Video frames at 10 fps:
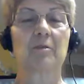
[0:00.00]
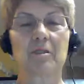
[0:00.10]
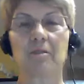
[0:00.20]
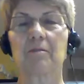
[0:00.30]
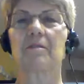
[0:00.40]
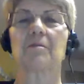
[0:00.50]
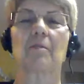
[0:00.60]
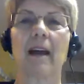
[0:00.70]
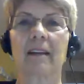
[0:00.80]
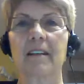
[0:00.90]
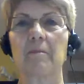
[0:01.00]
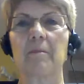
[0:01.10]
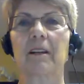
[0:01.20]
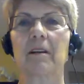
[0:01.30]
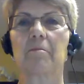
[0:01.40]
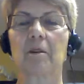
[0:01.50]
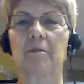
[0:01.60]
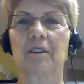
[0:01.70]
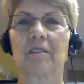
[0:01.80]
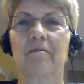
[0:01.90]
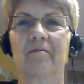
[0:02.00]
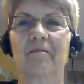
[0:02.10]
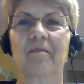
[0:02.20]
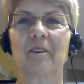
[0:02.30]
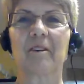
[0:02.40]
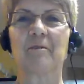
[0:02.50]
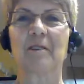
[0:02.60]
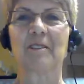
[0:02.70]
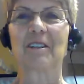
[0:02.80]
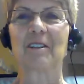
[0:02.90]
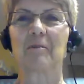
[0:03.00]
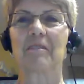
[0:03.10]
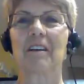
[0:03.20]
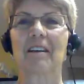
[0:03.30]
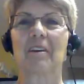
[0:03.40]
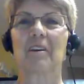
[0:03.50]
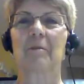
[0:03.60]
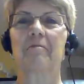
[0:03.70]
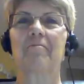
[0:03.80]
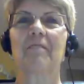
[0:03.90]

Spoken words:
students, the more academic approach, very interesting. It'll be